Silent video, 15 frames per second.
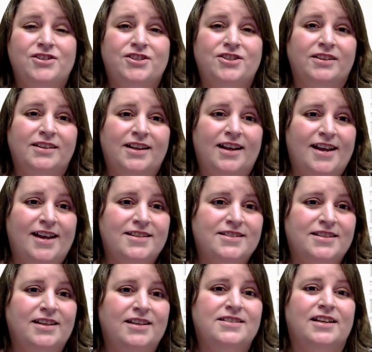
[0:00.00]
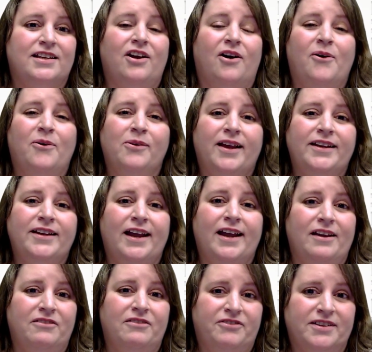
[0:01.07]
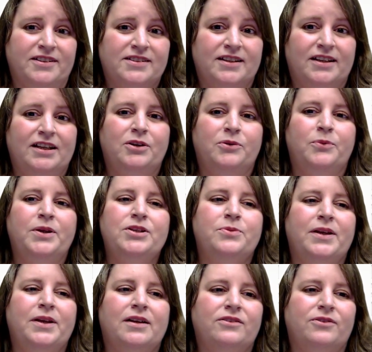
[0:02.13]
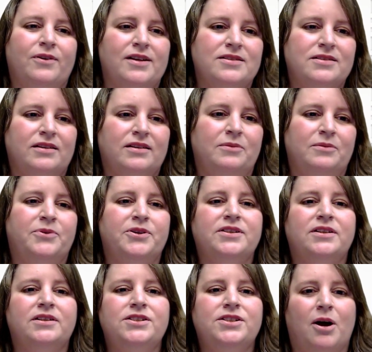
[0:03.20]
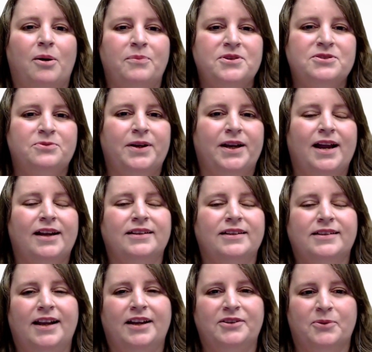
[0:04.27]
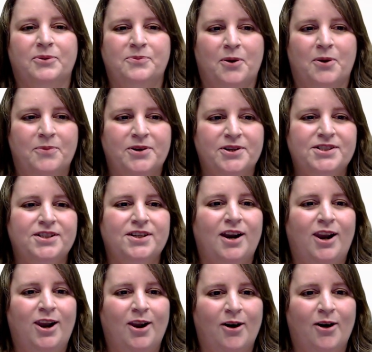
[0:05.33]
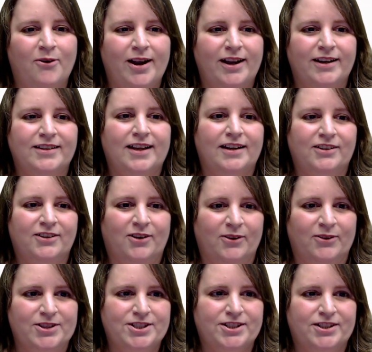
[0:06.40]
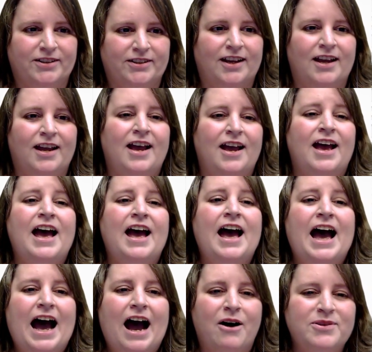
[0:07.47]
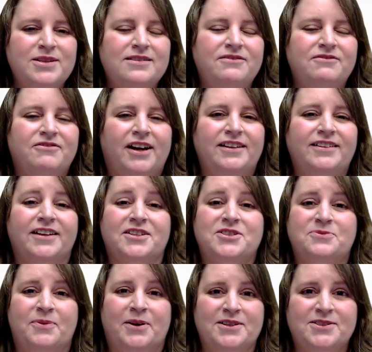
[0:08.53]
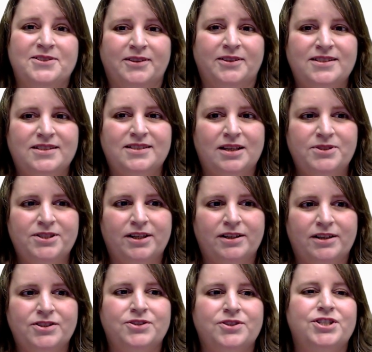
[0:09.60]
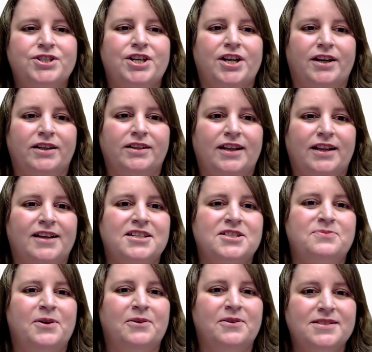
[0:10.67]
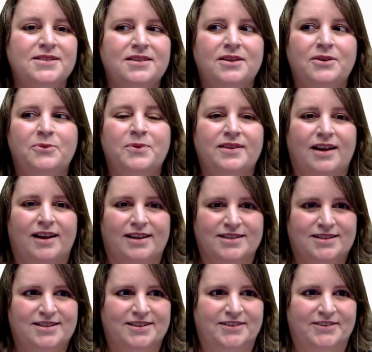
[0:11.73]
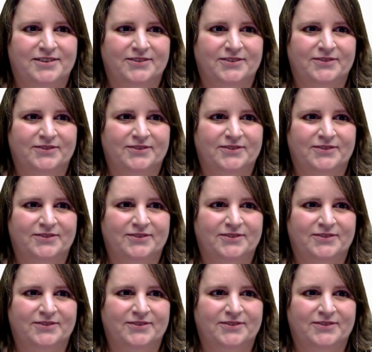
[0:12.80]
Agenda IDS is an online event in which we address important topics regarding intellectual property, law, and technology. I always invite experts on the subject to share their experience with us.